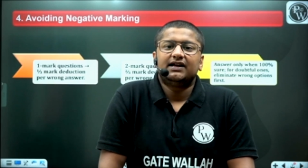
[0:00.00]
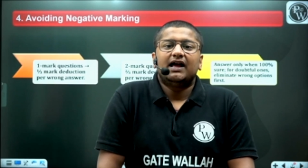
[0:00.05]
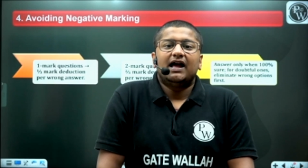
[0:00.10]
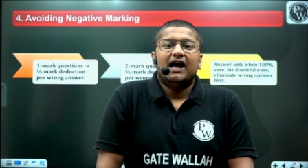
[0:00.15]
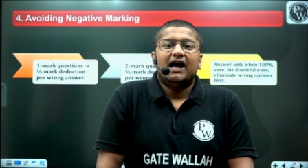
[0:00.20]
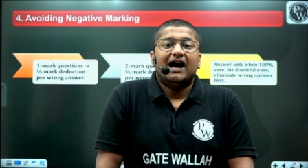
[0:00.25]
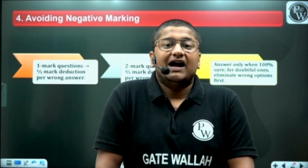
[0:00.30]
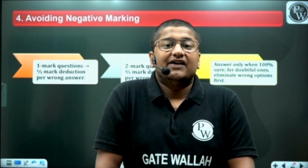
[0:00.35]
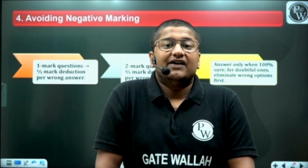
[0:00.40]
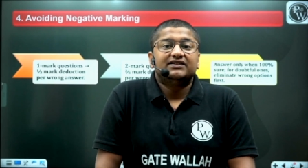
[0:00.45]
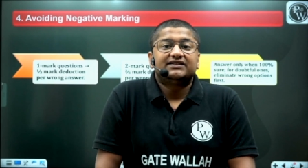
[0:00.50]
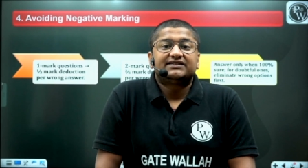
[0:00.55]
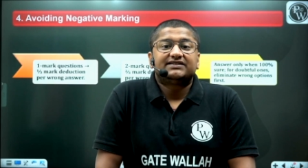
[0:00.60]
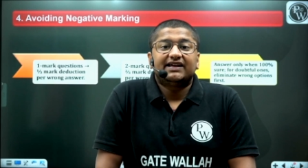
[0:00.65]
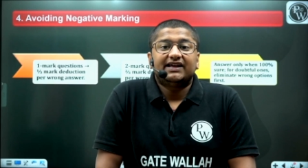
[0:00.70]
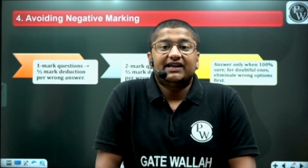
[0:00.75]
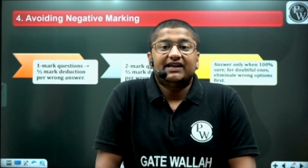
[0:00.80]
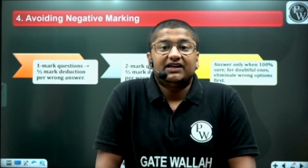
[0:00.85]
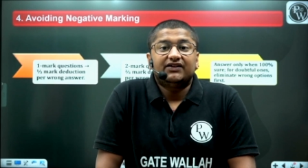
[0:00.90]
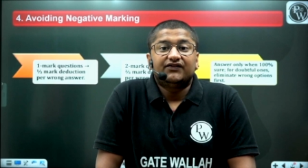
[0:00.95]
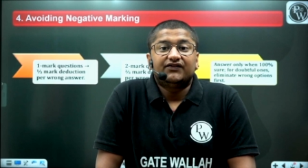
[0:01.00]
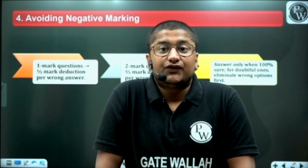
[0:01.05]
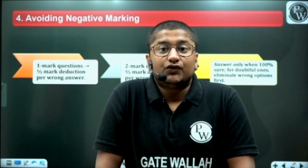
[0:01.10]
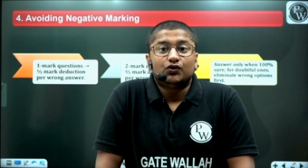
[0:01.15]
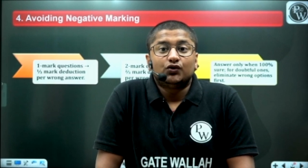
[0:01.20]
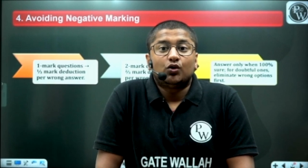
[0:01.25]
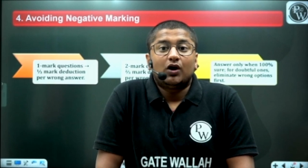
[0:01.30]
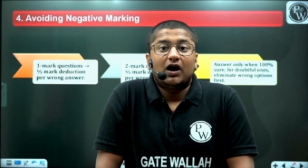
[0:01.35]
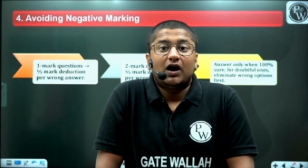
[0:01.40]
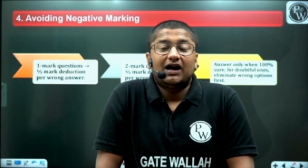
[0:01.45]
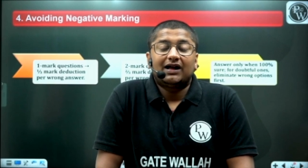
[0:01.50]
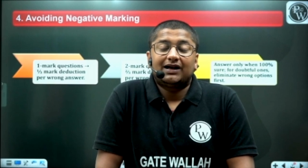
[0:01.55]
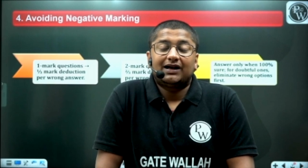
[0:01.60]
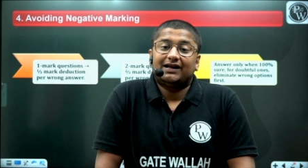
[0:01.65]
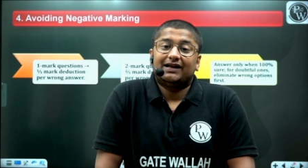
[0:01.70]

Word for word: i will say if you are